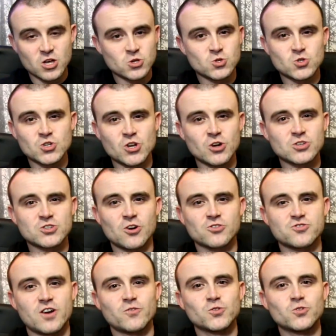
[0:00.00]
Such a nice guy.
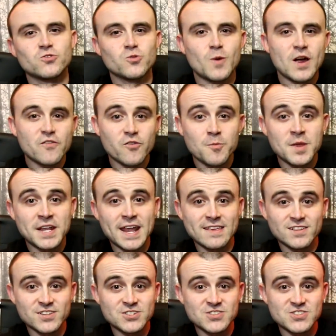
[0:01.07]
Travelled all the way from the
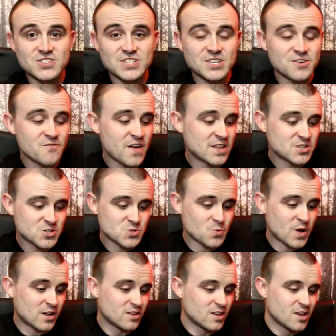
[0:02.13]
Netherlands to the event as
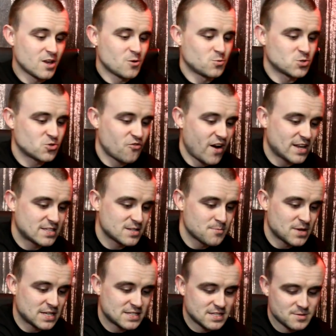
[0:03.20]
well. It was great to
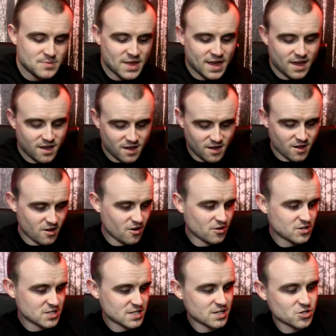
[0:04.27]
meet him there.
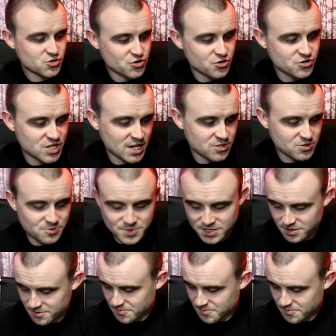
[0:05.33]
Honestly, true gentleman.